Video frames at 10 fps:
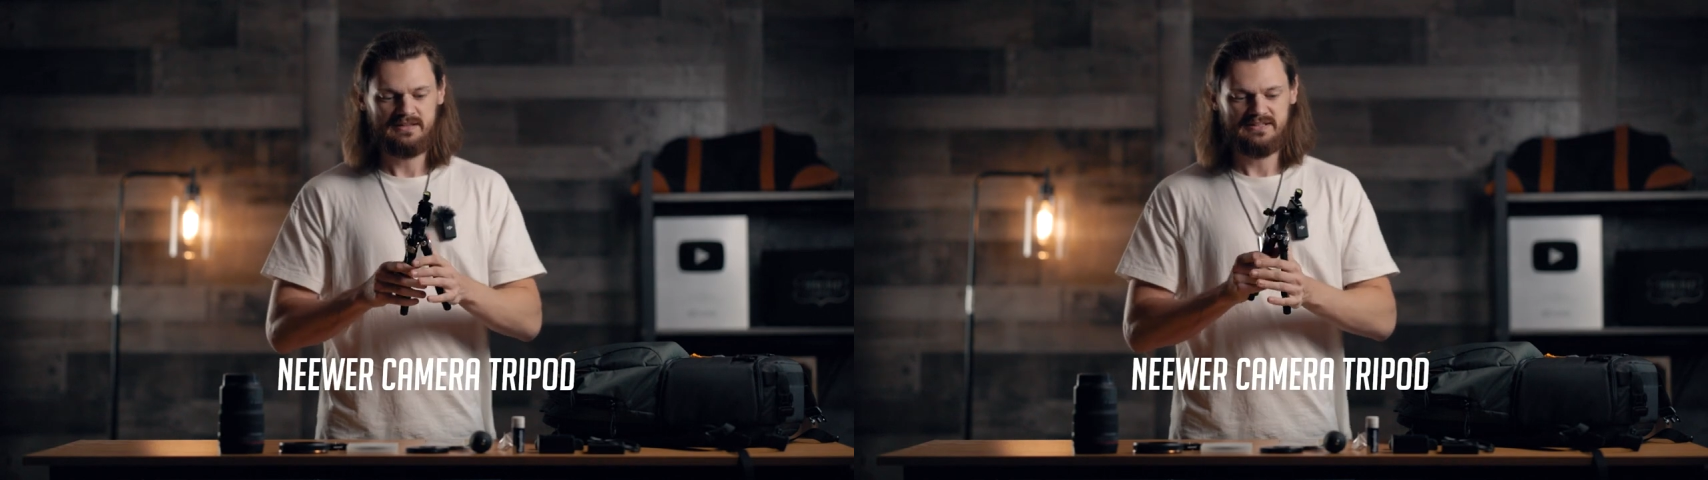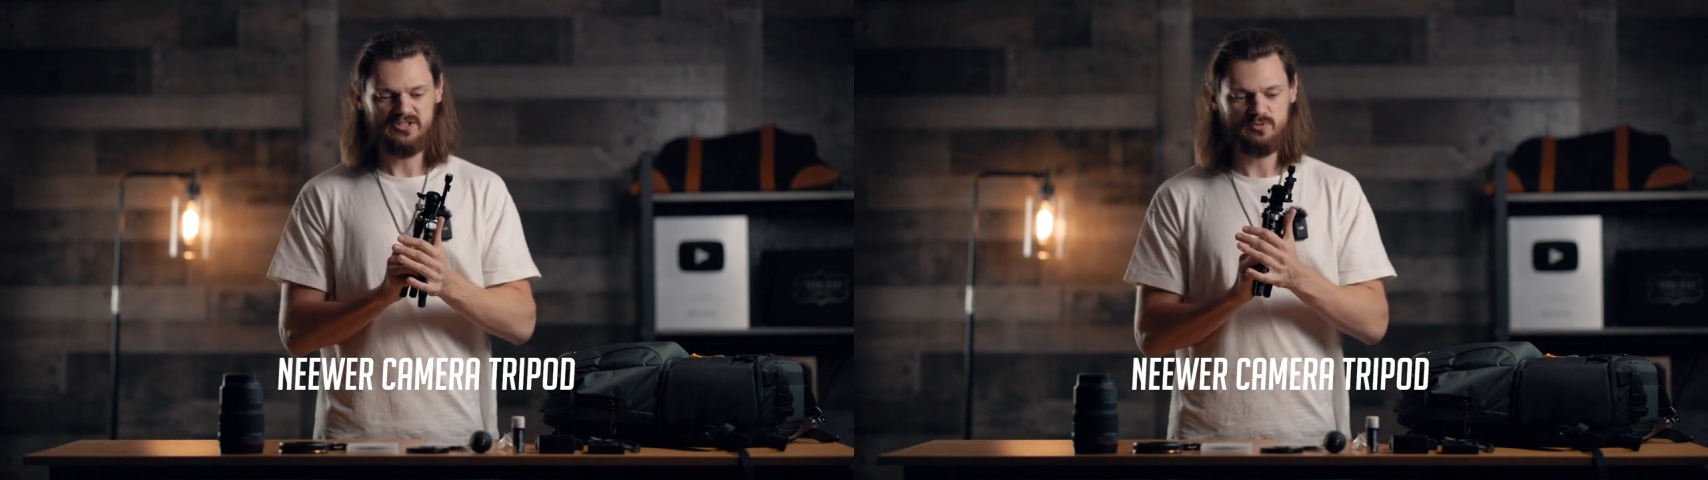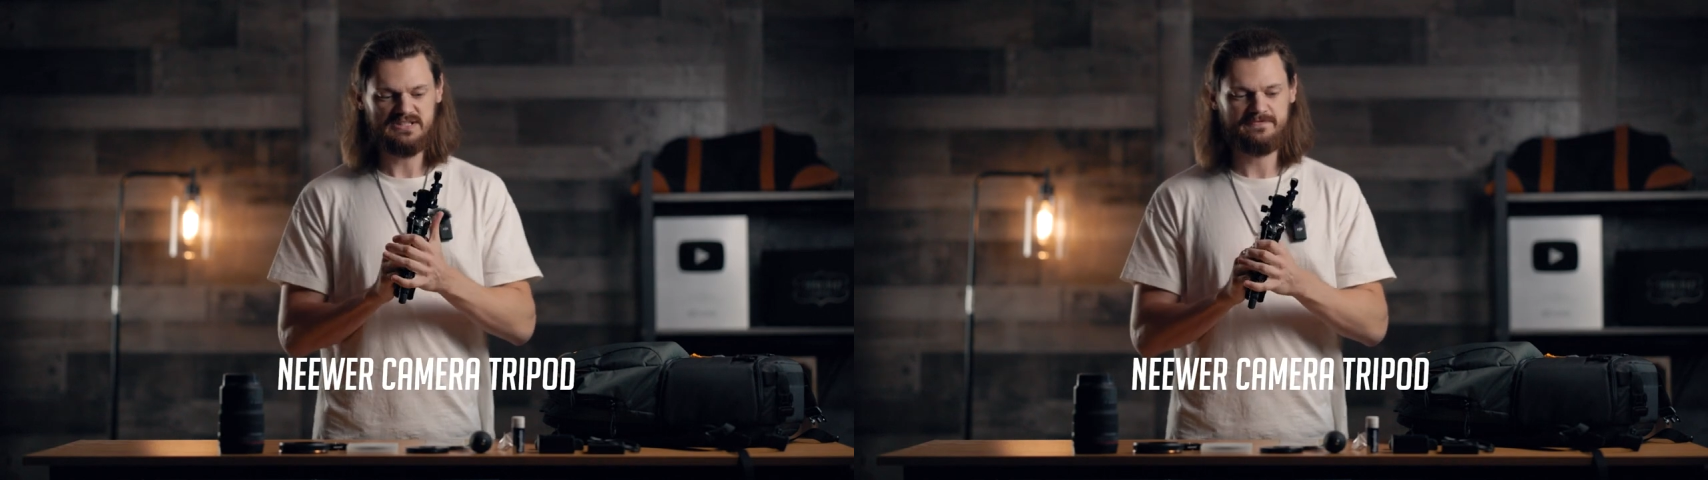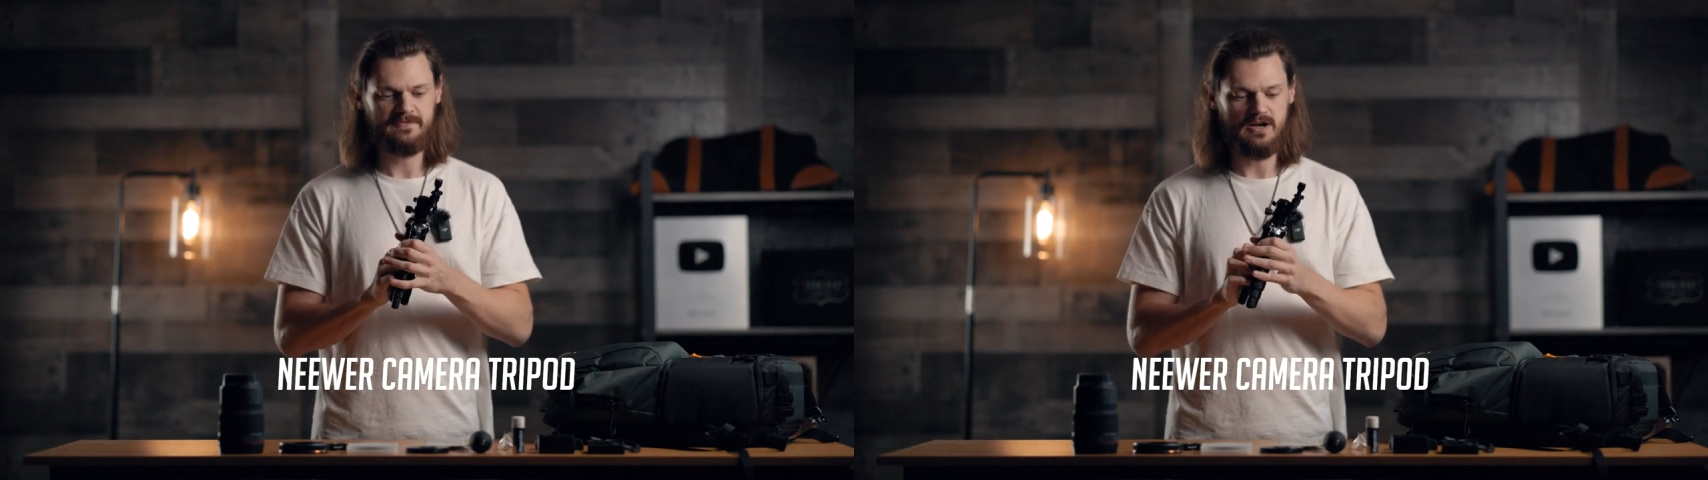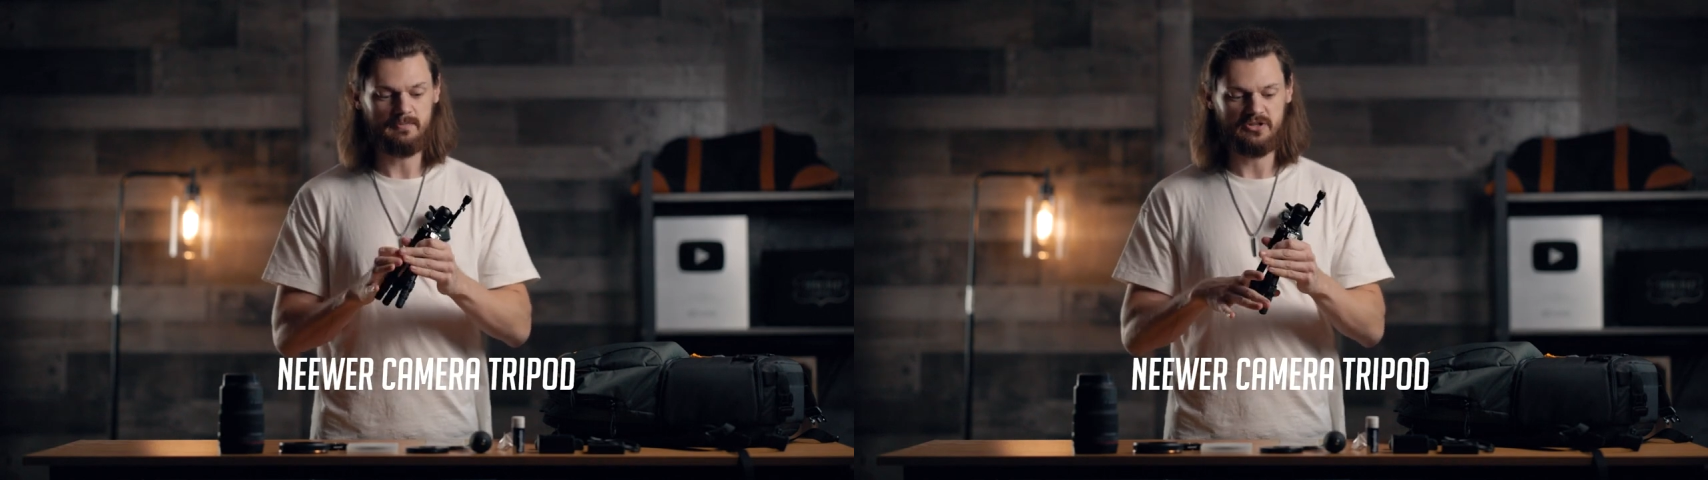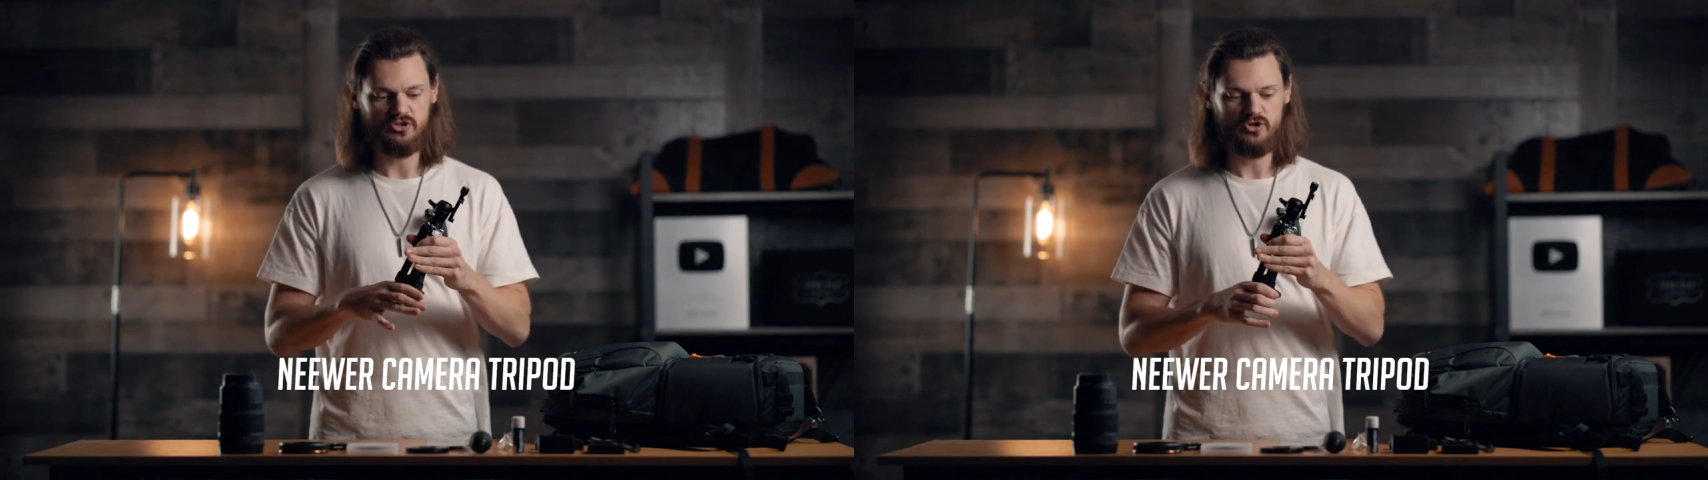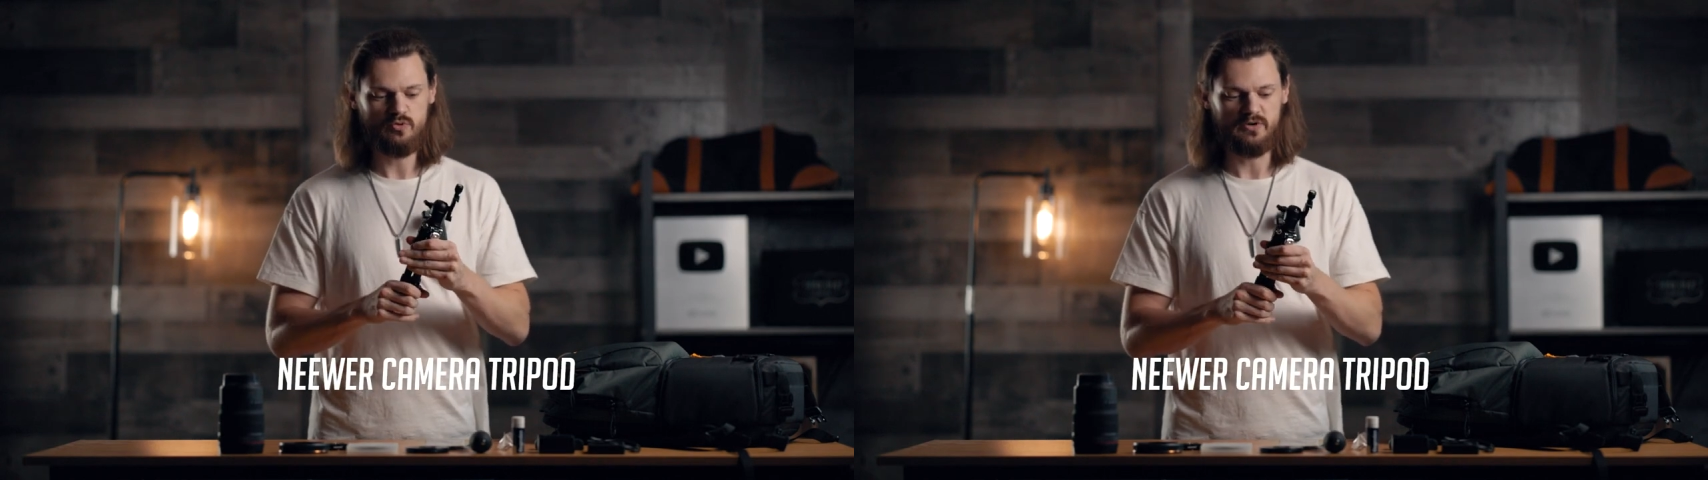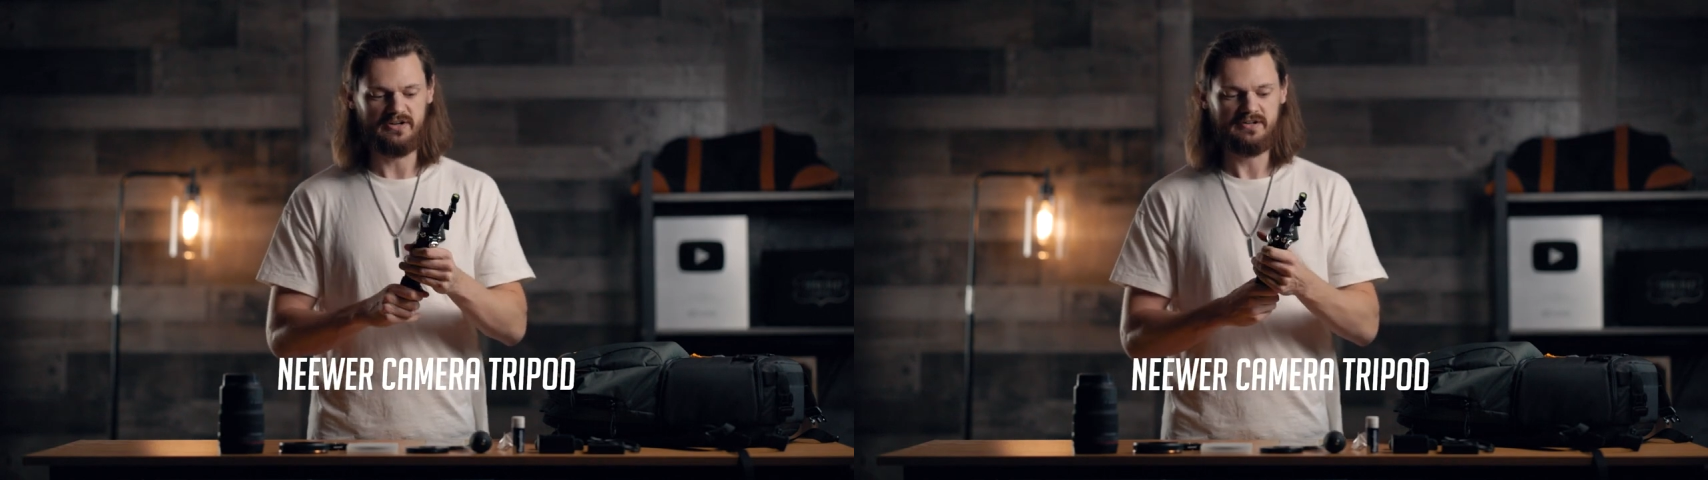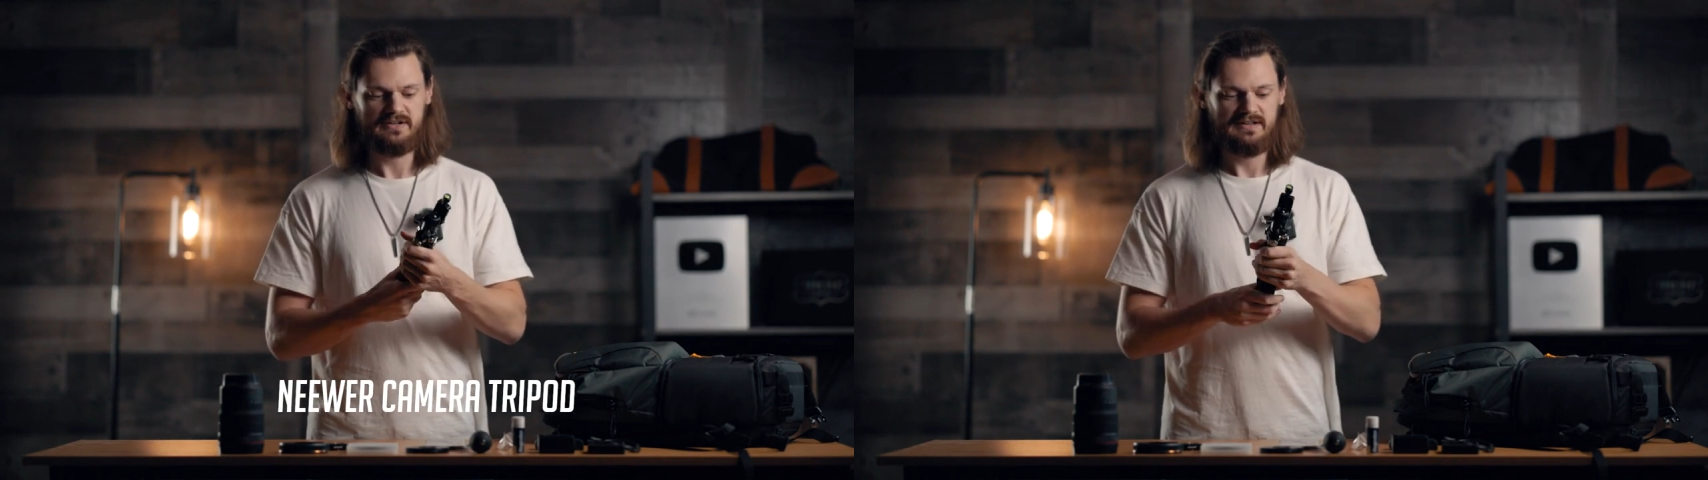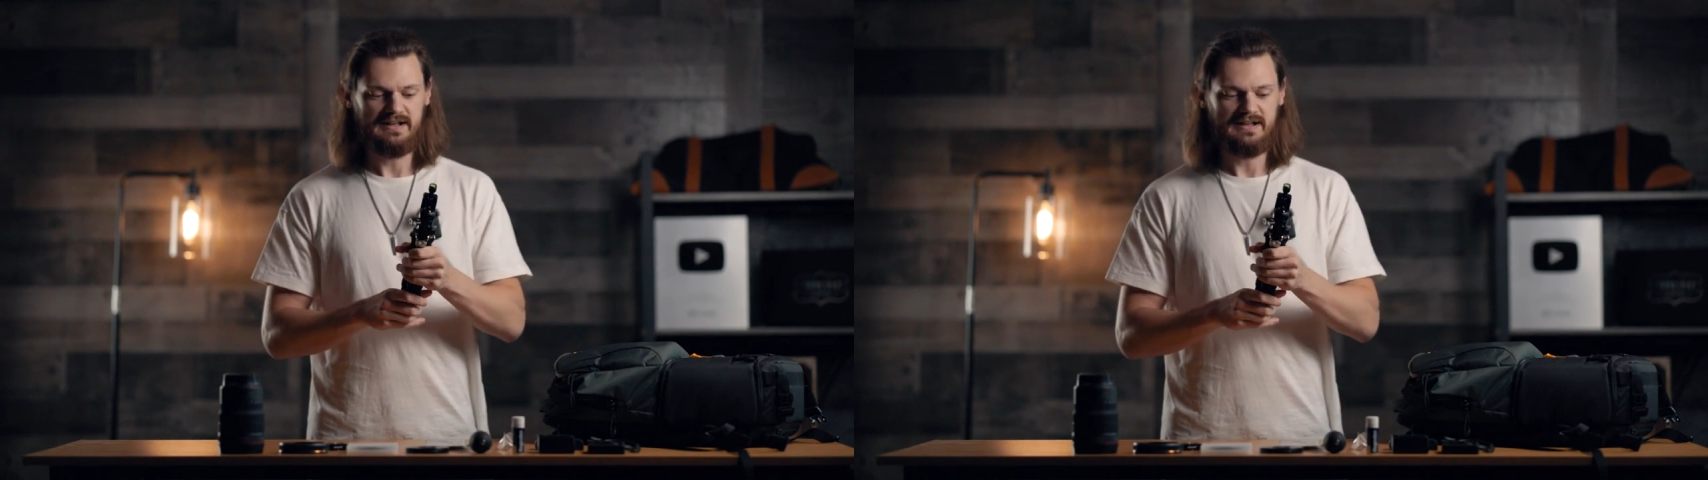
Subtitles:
This one's from Neewer.